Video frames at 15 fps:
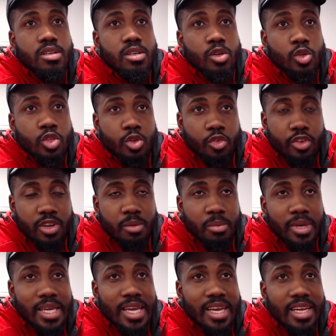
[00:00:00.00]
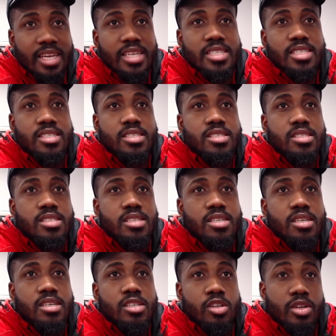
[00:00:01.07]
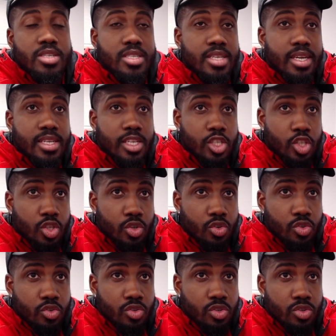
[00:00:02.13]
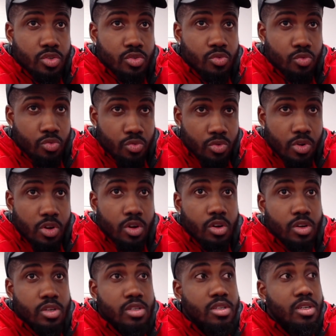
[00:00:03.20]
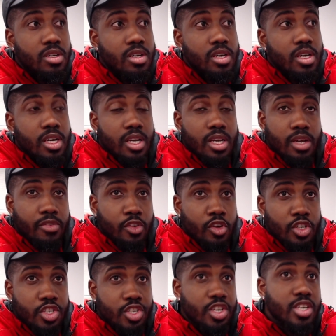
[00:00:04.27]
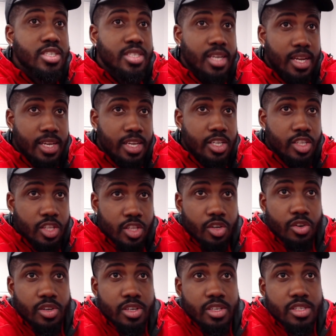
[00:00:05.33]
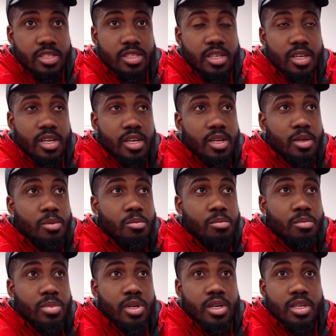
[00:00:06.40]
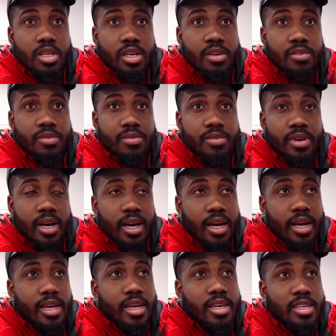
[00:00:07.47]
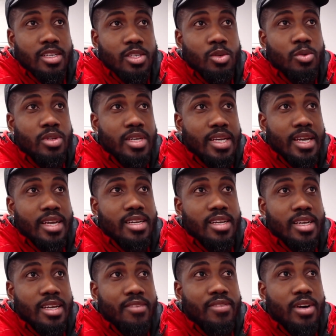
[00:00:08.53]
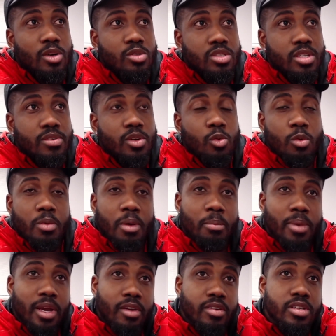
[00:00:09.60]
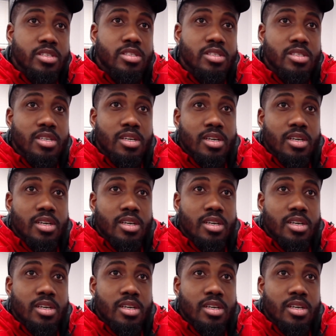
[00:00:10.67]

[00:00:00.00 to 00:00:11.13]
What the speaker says: You should already be in it. Not saying that you're wrong if you're just starting in your 30s. But if I could do it again and I was living with my parents,